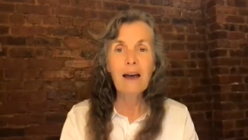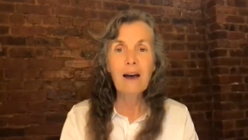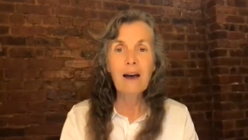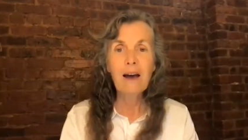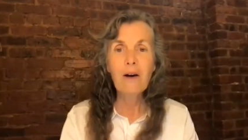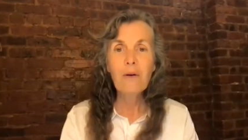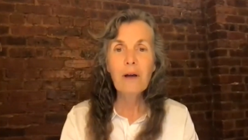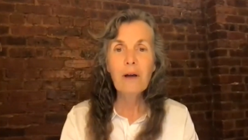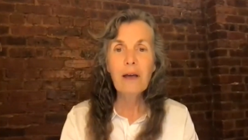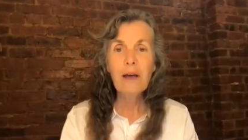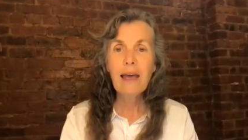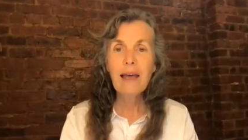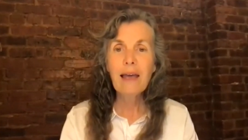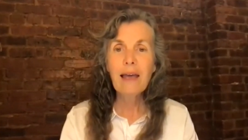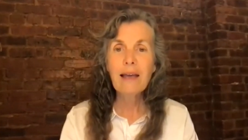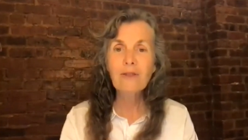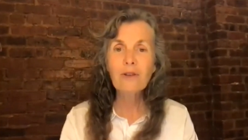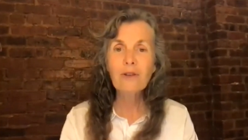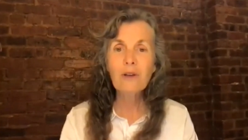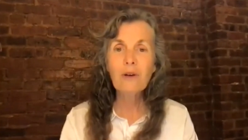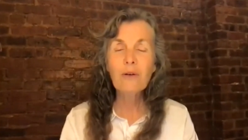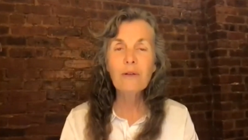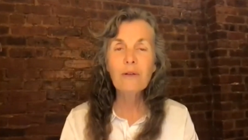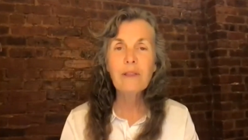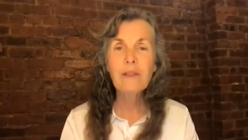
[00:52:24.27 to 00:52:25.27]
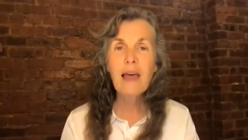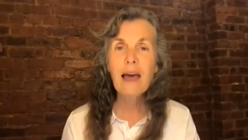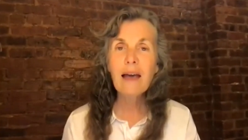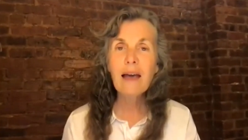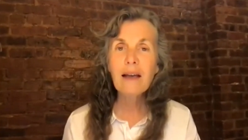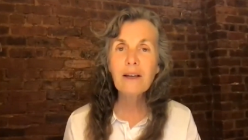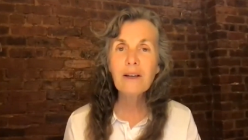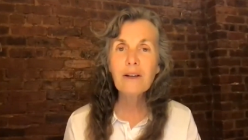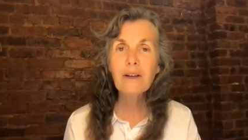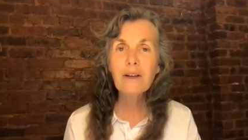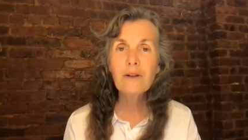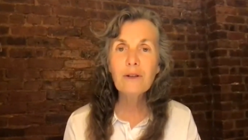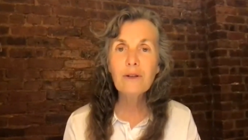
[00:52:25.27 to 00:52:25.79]
Okay, so that
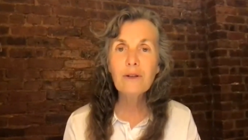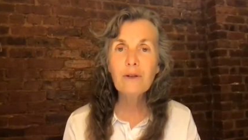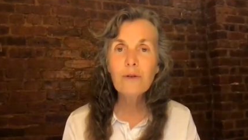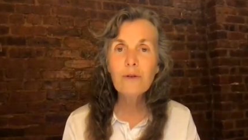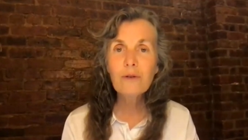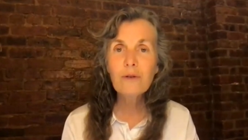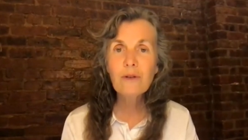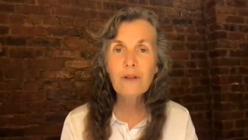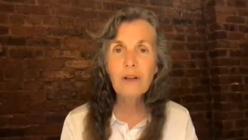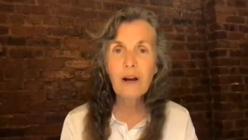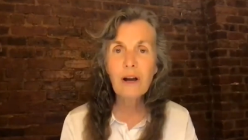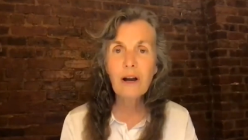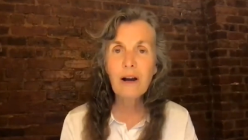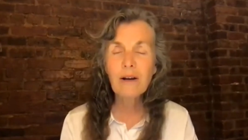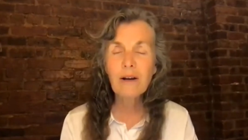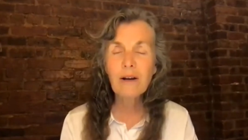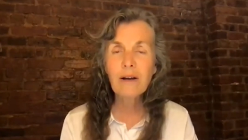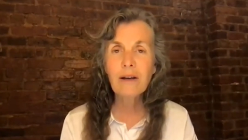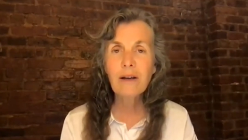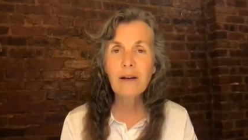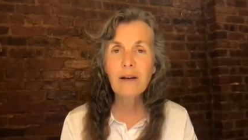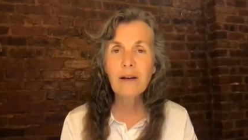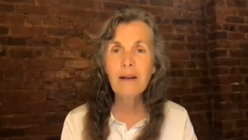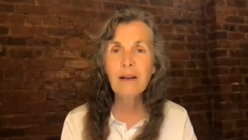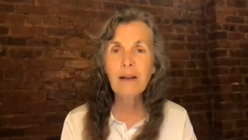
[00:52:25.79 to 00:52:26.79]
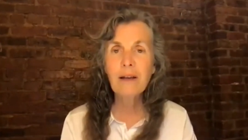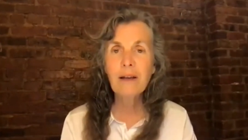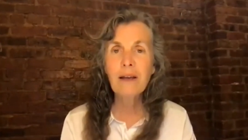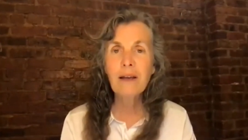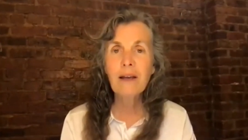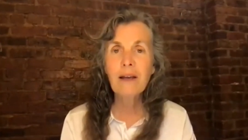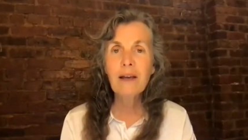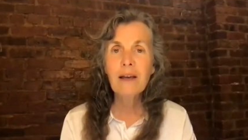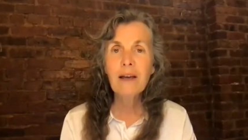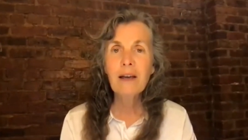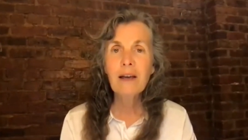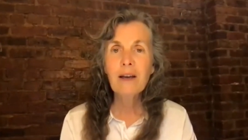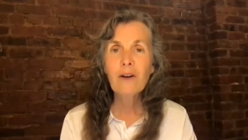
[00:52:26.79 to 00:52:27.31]
concludes our
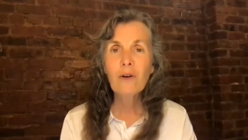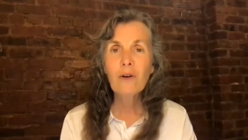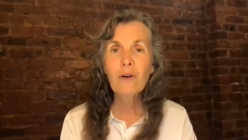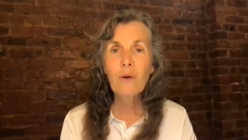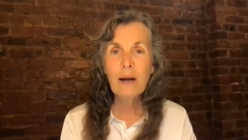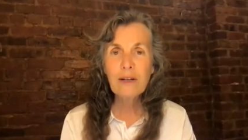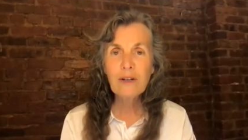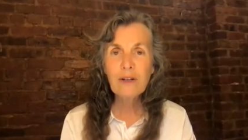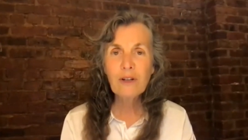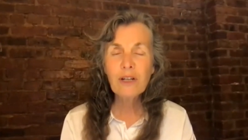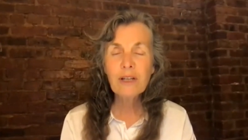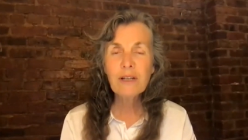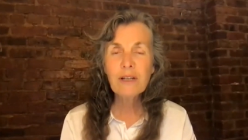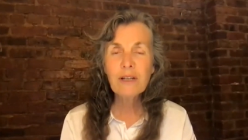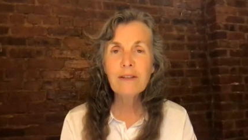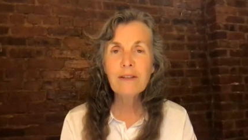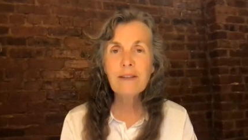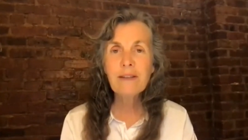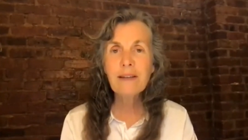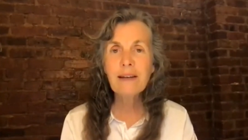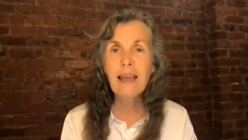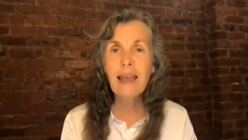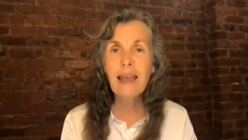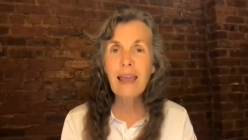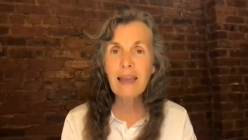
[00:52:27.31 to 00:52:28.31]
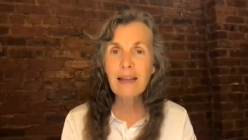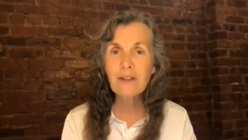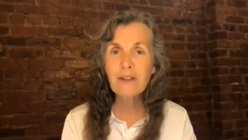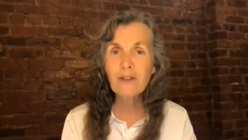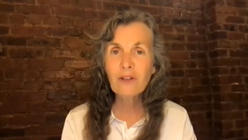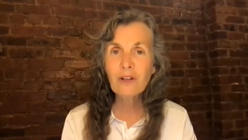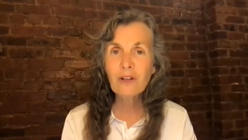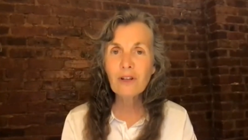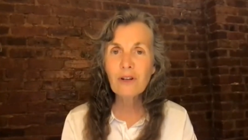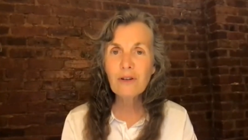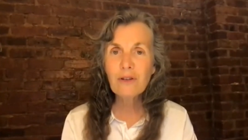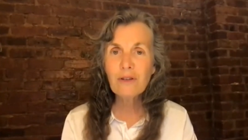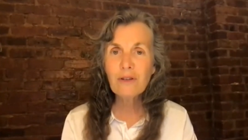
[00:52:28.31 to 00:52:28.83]
questions and
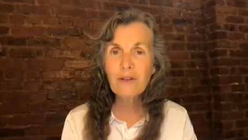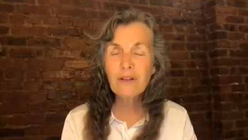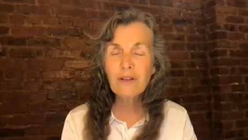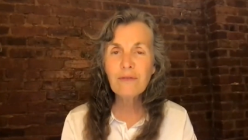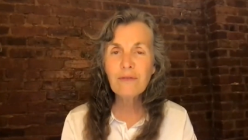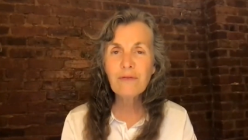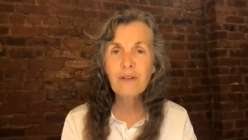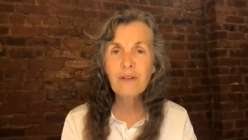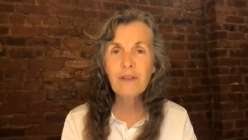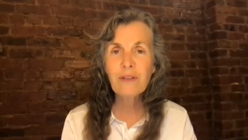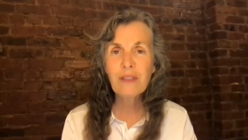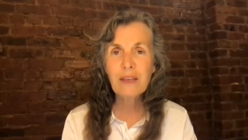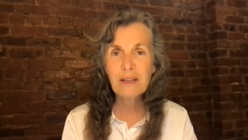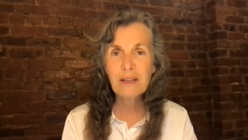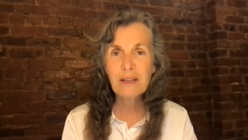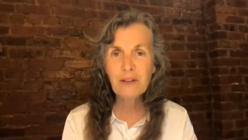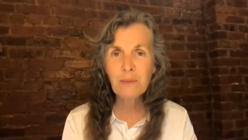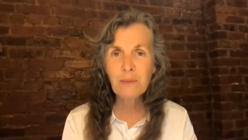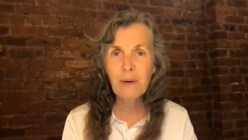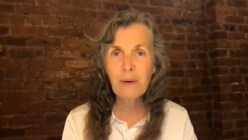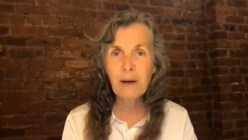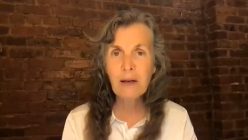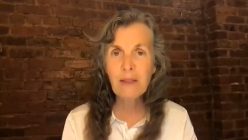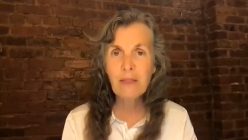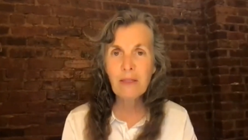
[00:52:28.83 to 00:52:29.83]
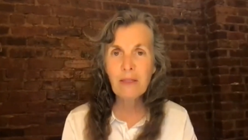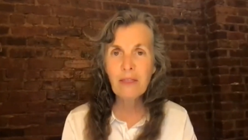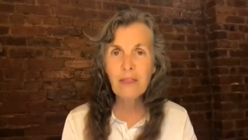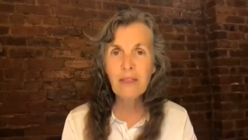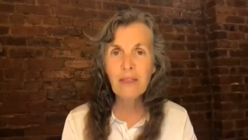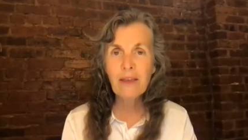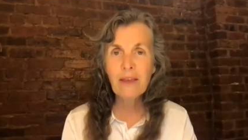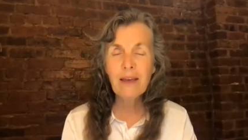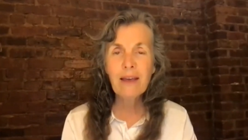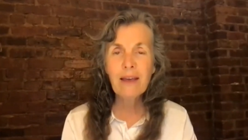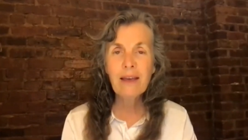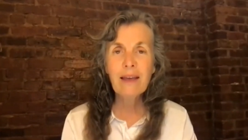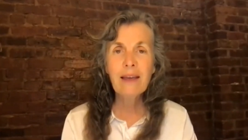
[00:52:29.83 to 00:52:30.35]
answers for this month.
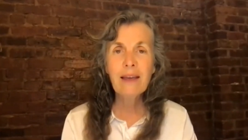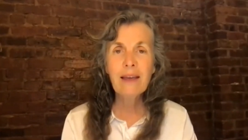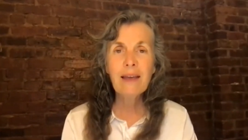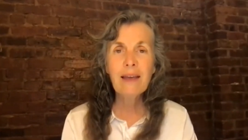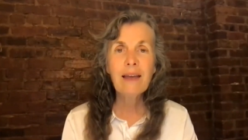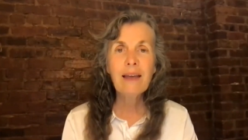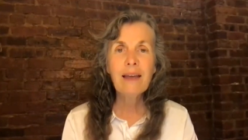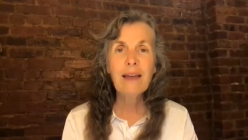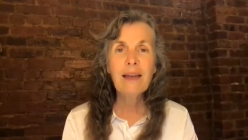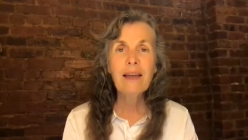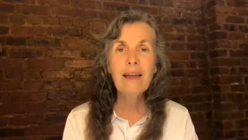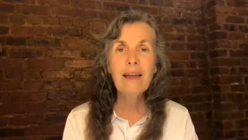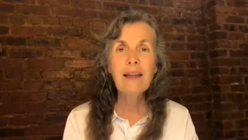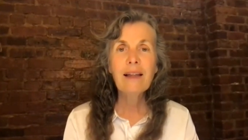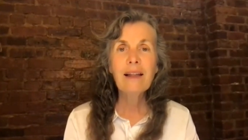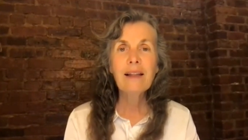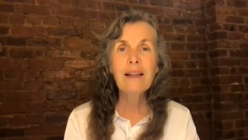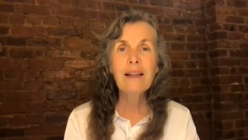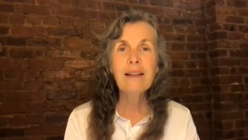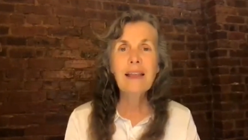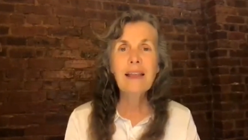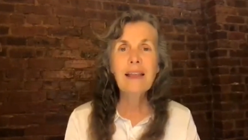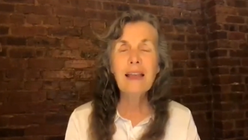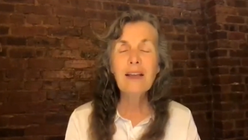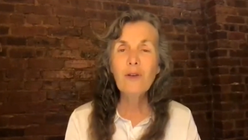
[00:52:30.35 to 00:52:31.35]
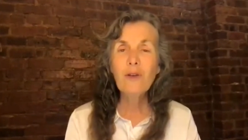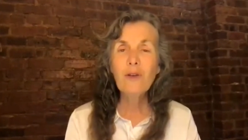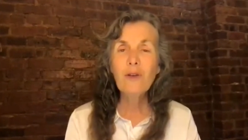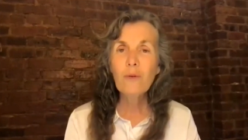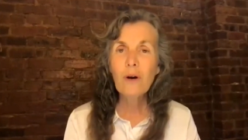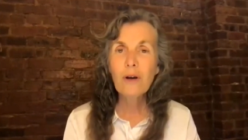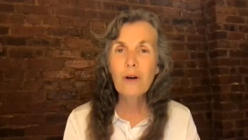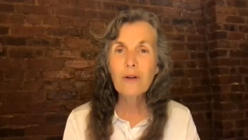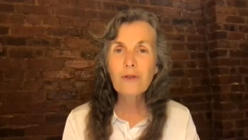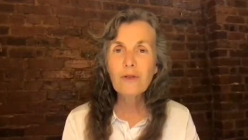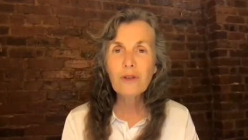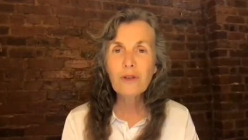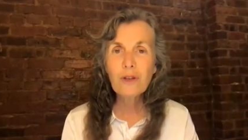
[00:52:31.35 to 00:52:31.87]
Thank you
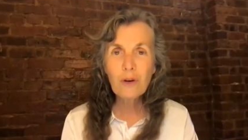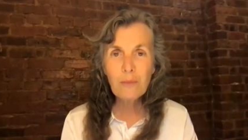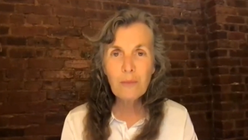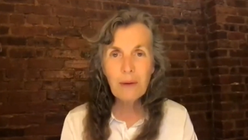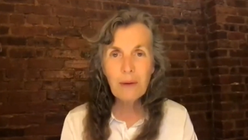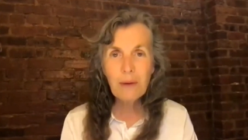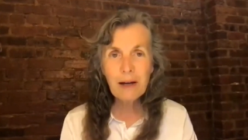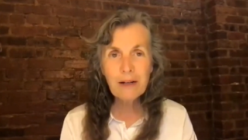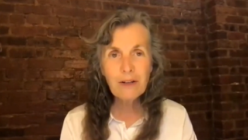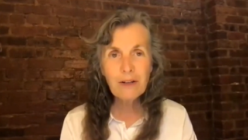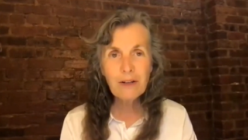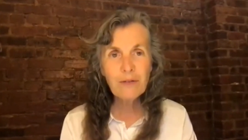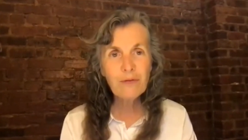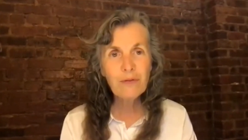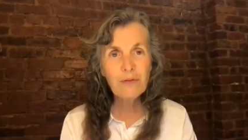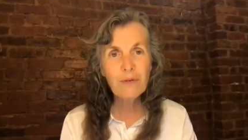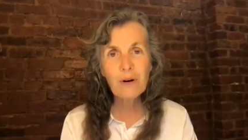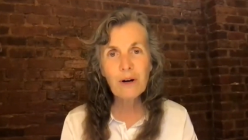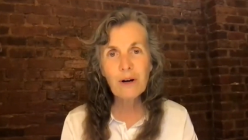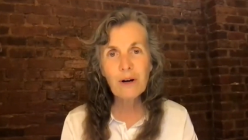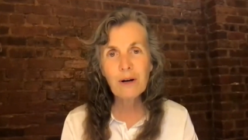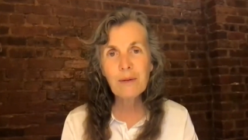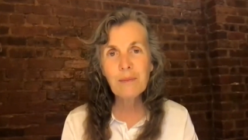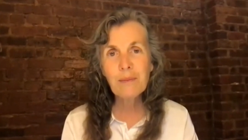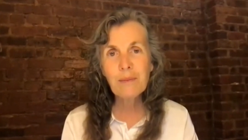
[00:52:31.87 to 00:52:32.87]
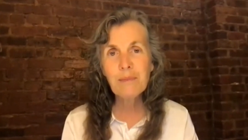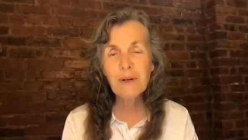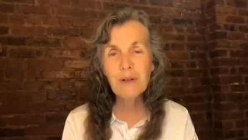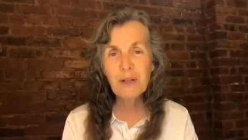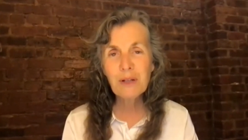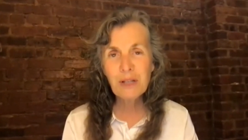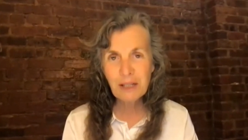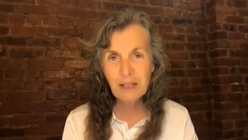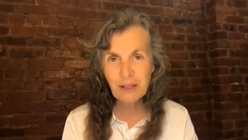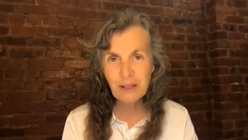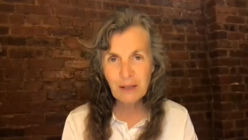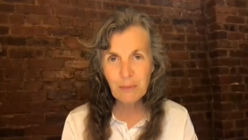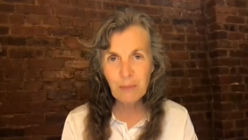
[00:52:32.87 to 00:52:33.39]
all so much for
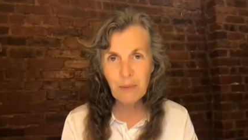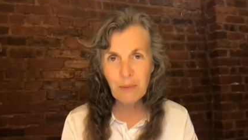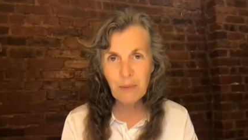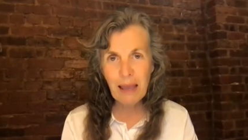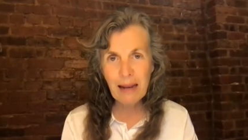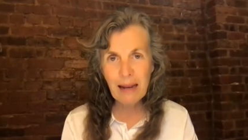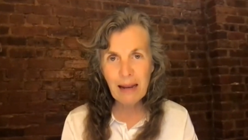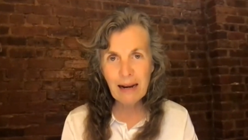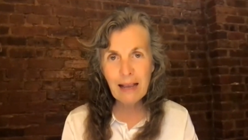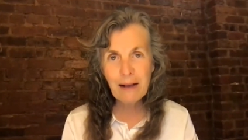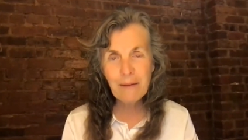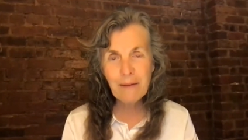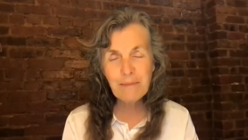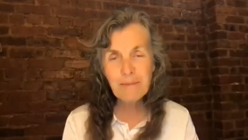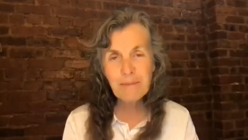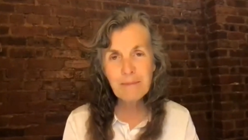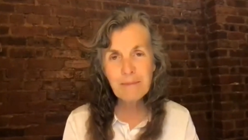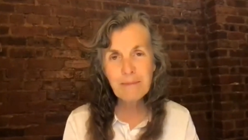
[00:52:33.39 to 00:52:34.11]
participating.